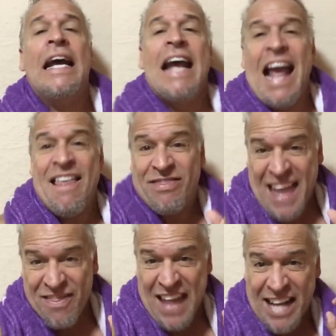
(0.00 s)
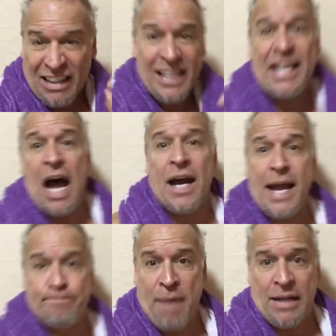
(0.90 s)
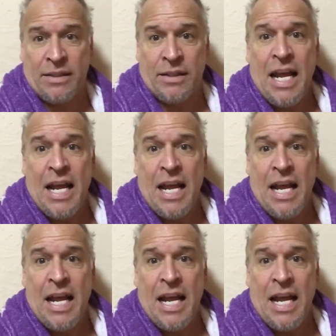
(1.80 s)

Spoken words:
and then they click on a button.